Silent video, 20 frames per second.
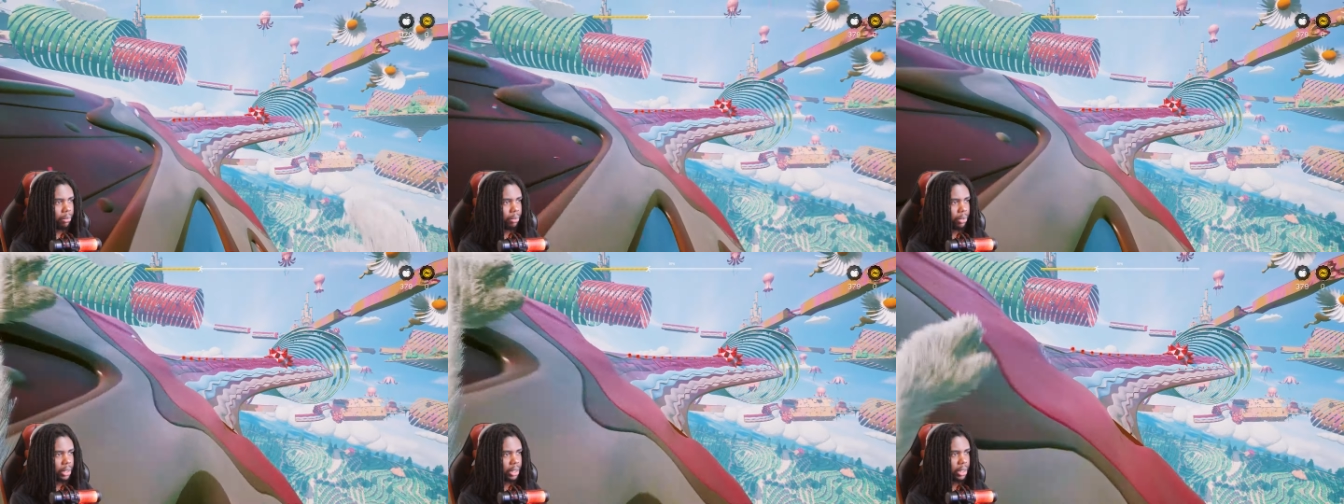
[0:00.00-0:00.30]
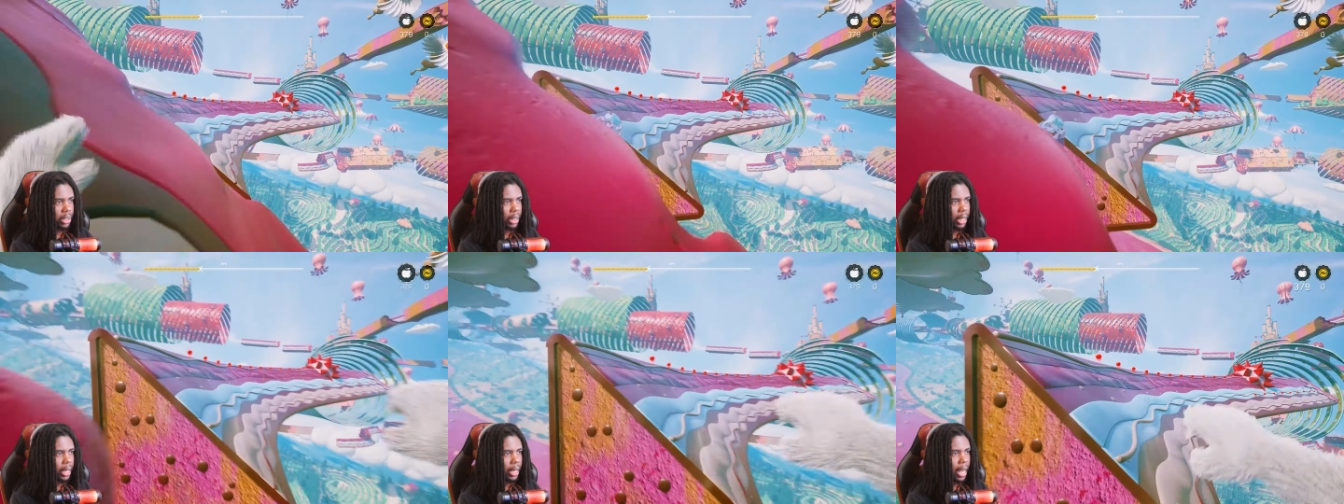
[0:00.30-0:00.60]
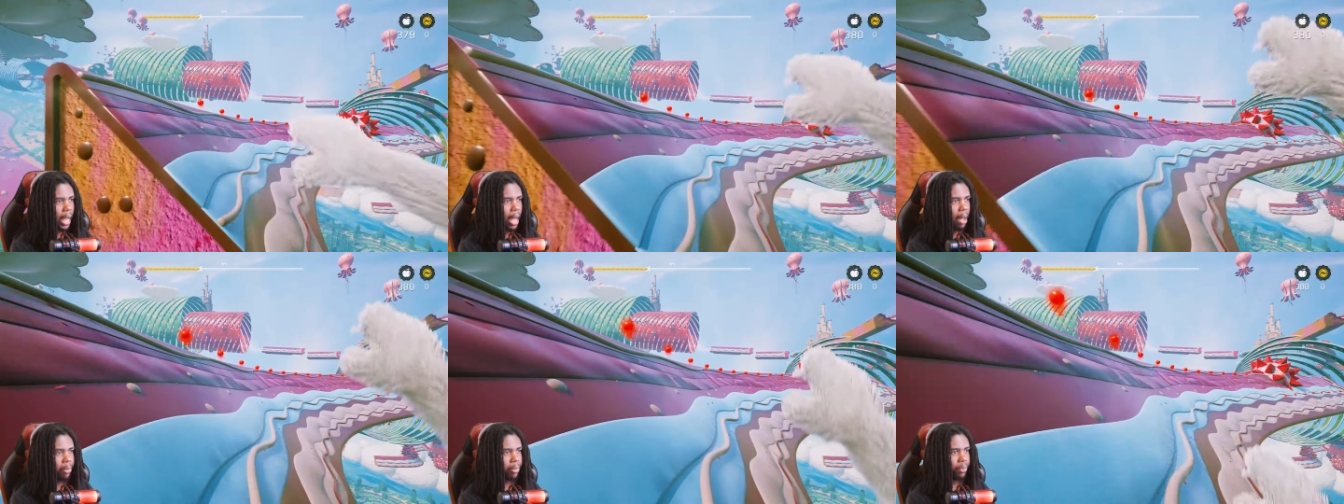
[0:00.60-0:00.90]
Just let
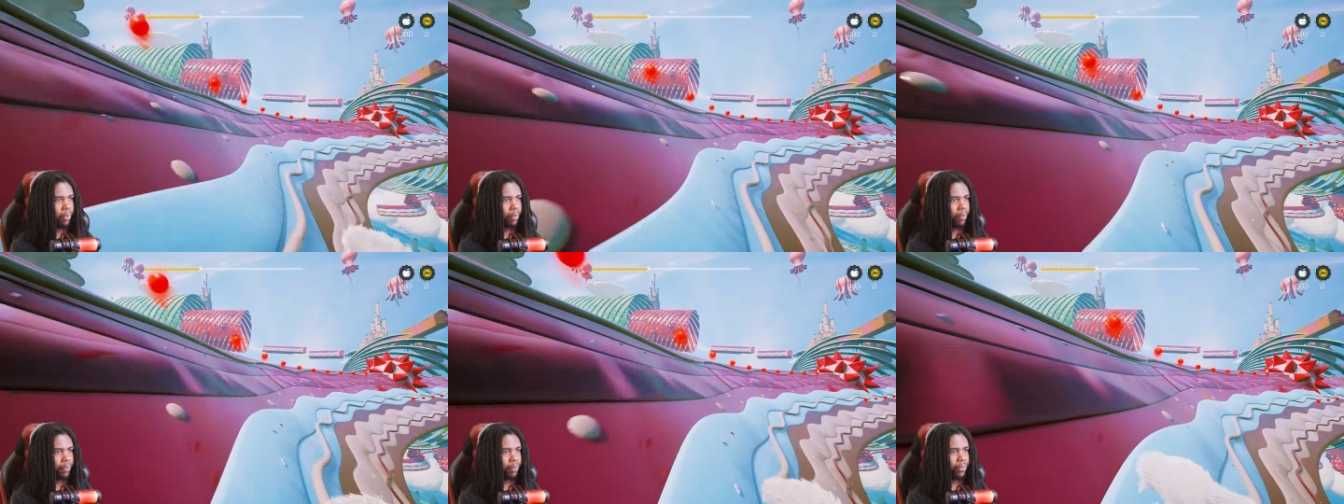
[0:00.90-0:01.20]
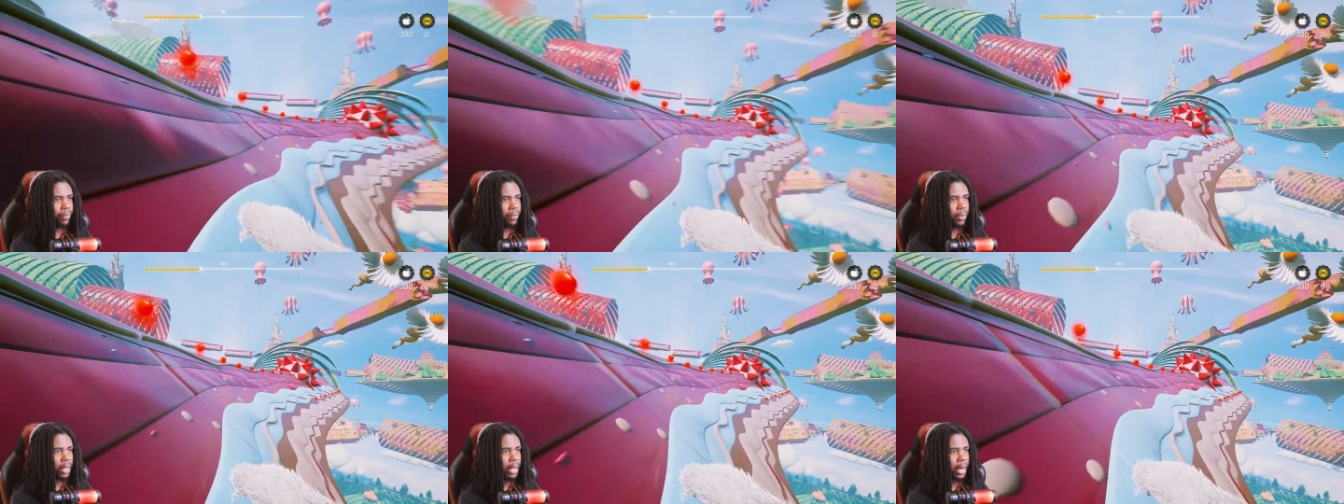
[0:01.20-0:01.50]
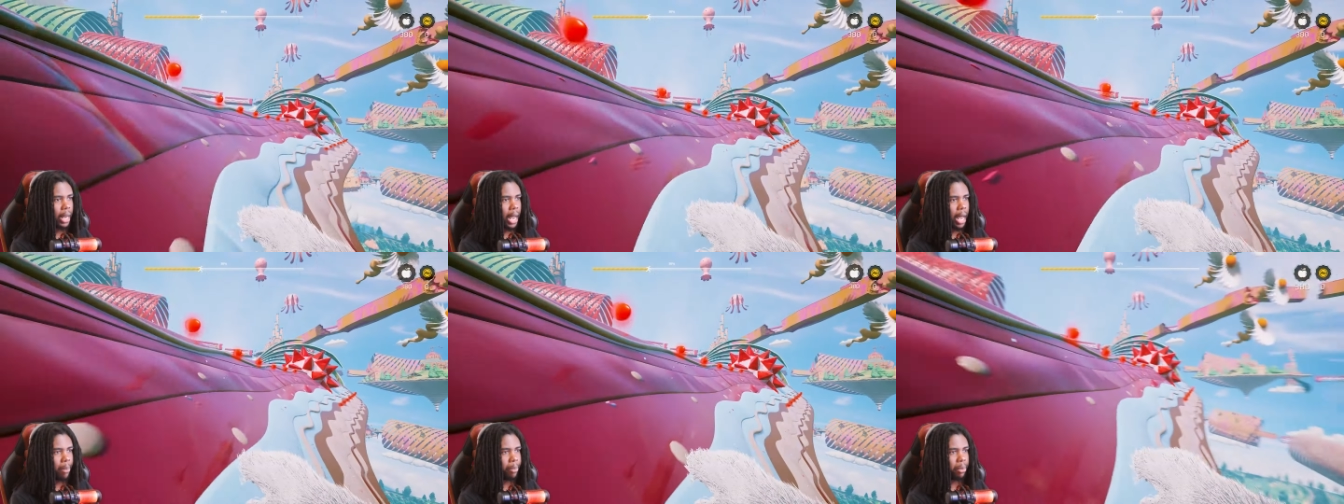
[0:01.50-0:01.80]
it happen.
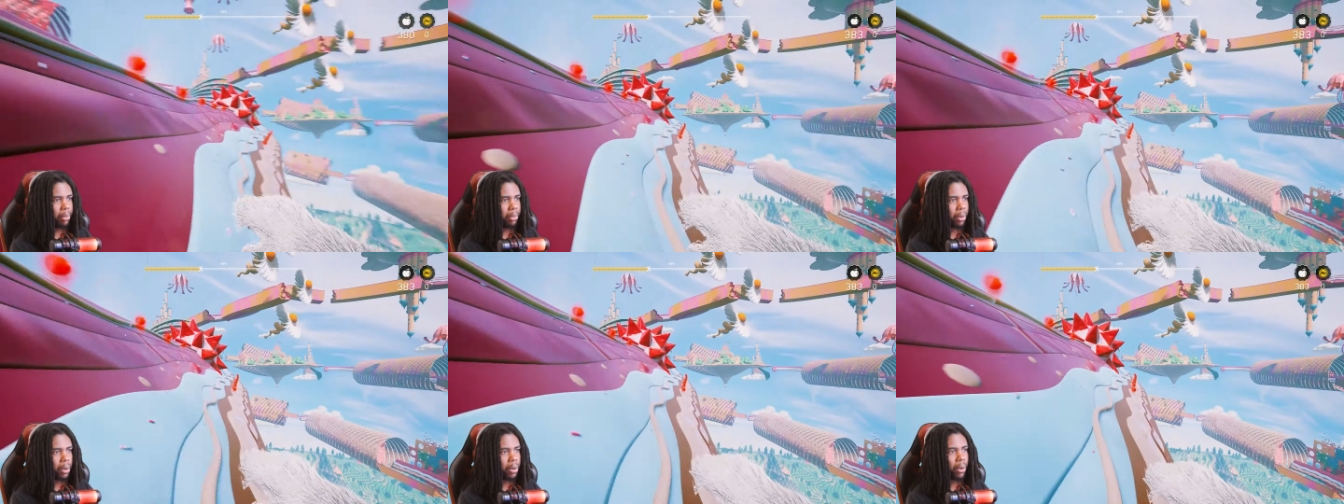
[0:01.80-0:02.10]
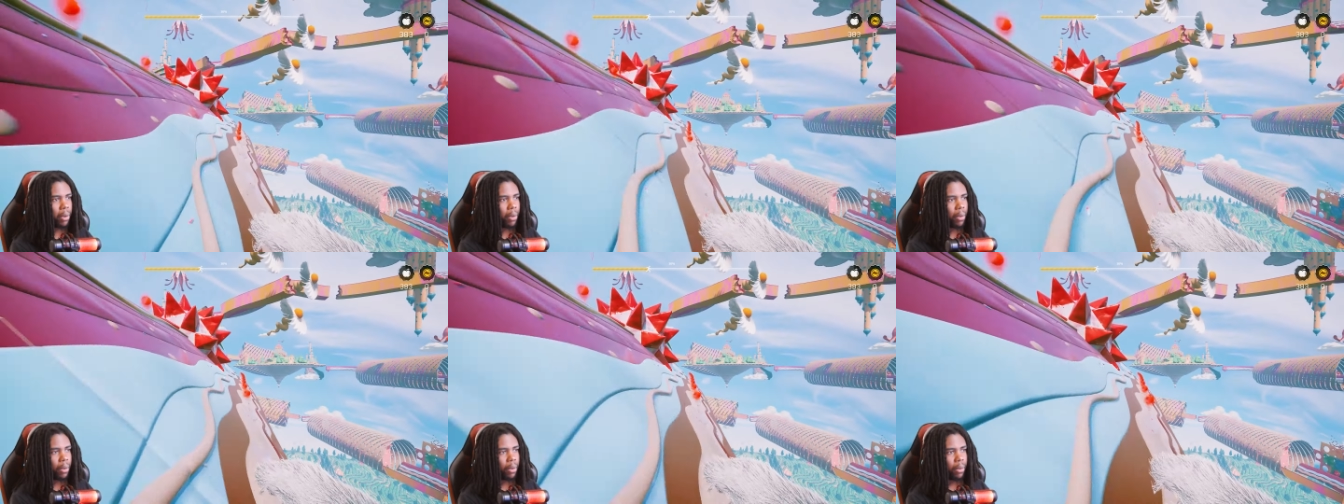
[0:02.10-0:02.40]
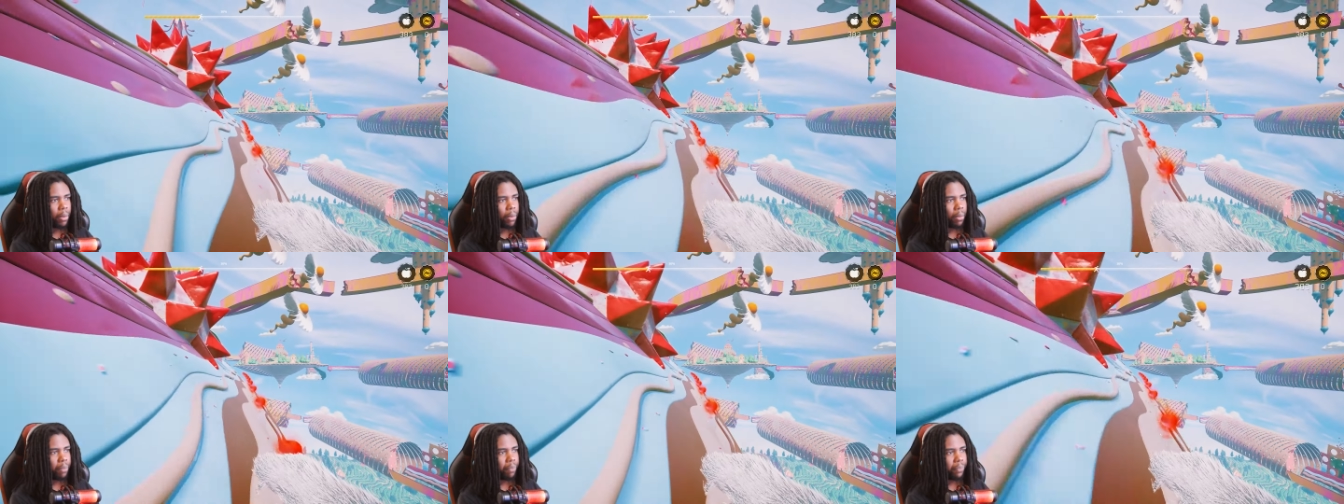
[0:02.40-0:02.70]
Let it happen, bro.
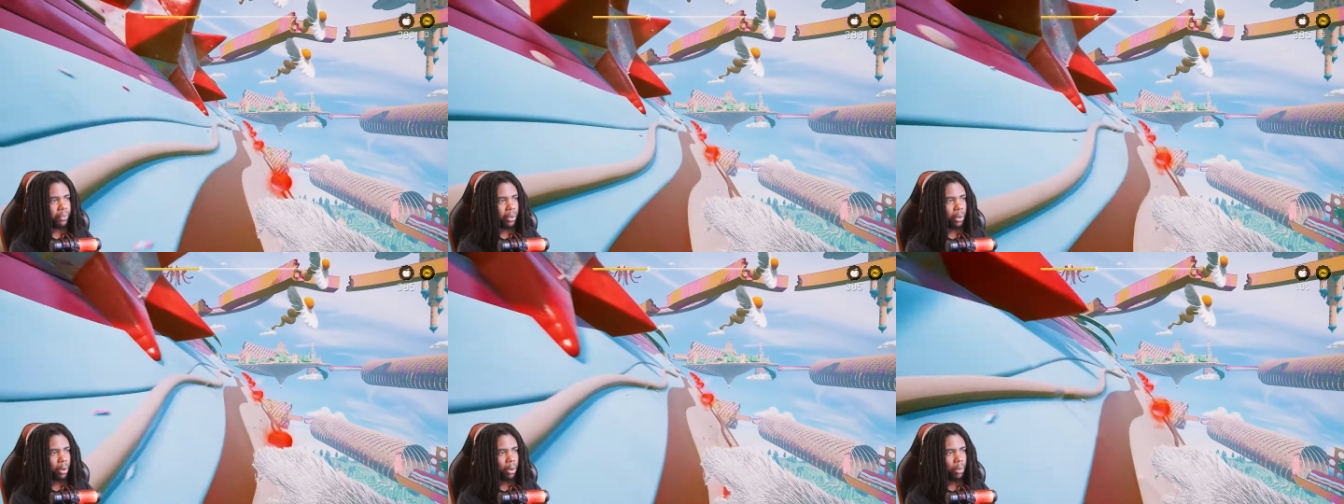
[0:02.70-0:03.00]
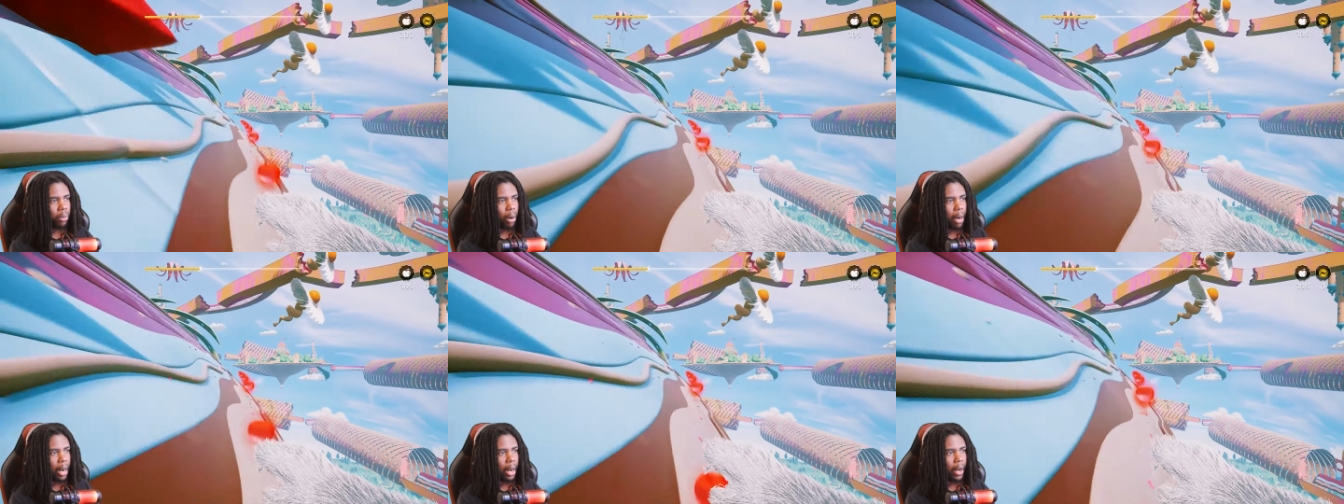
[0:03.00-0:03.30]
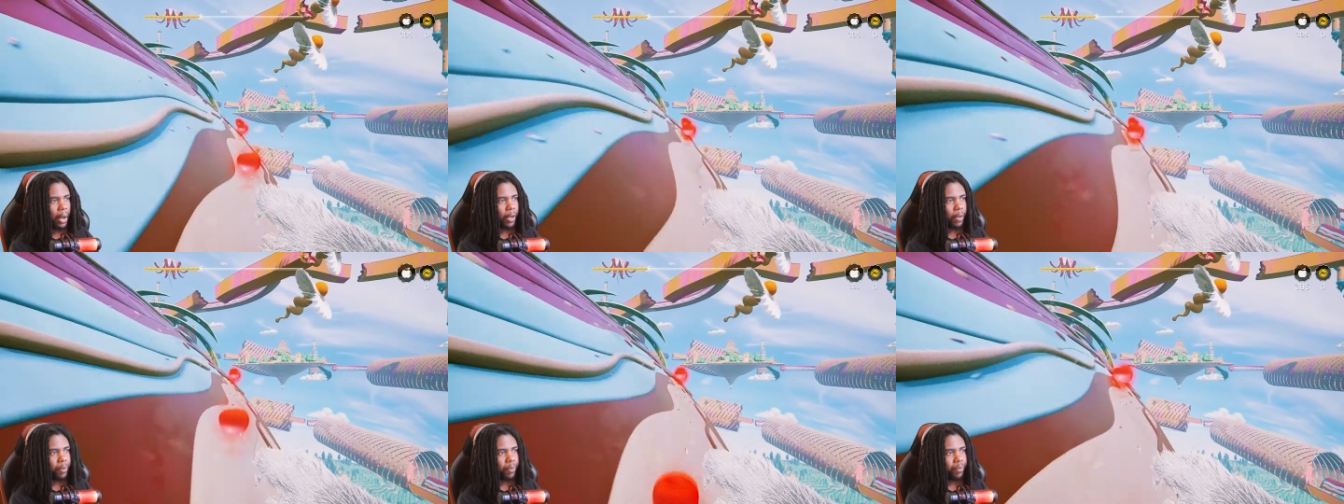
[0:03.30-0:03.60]
All
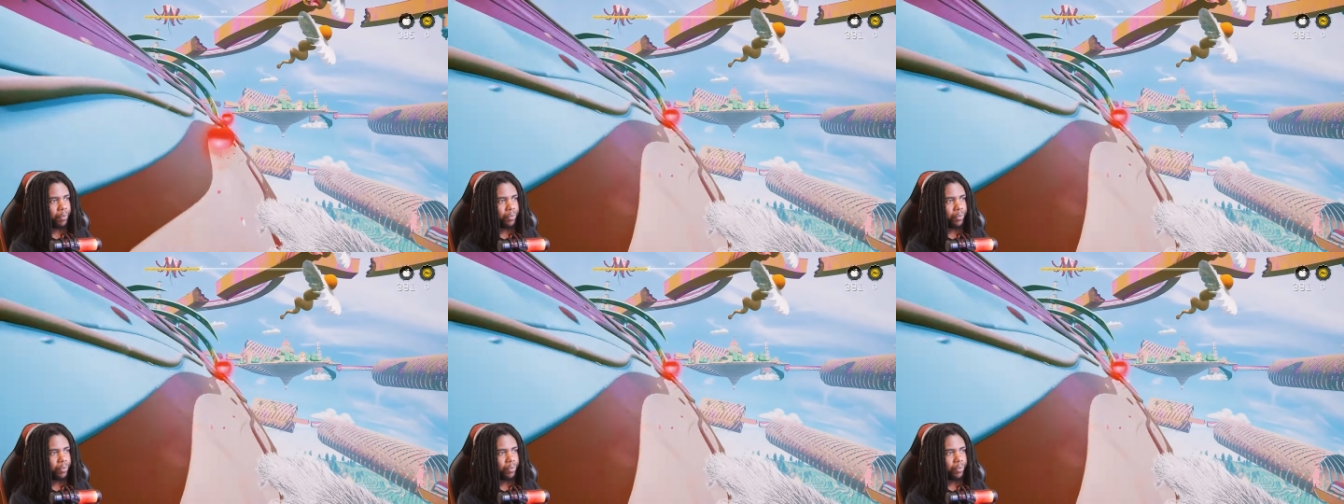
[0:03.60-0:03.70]
right.